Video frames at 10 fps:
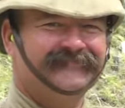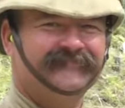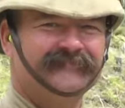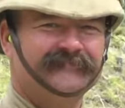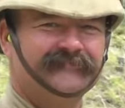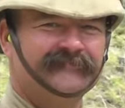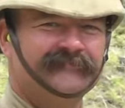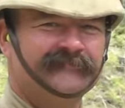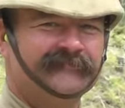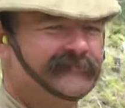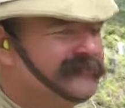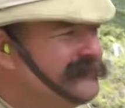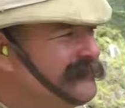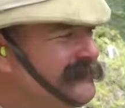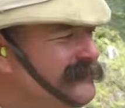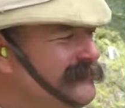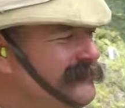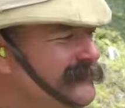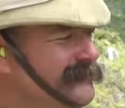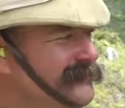
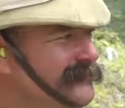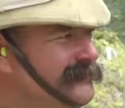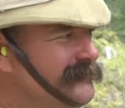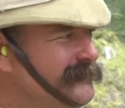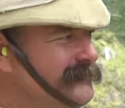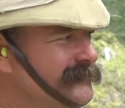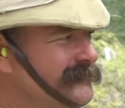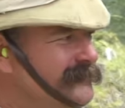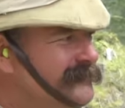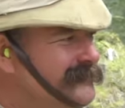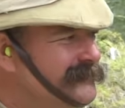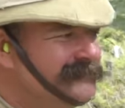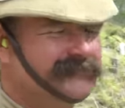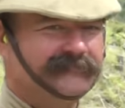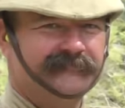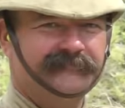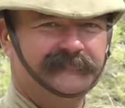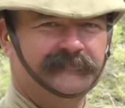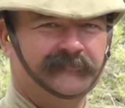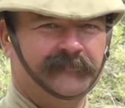
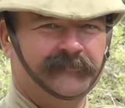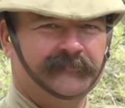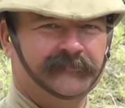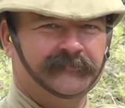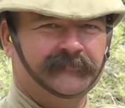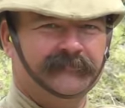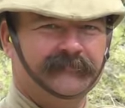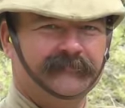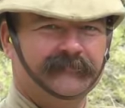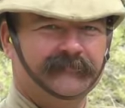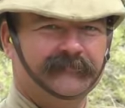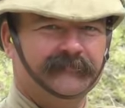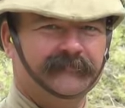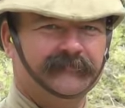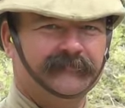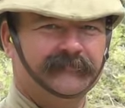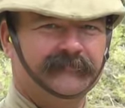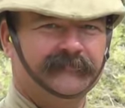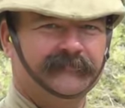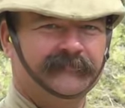
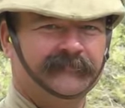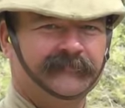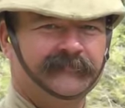No words are spoken by the person on screen.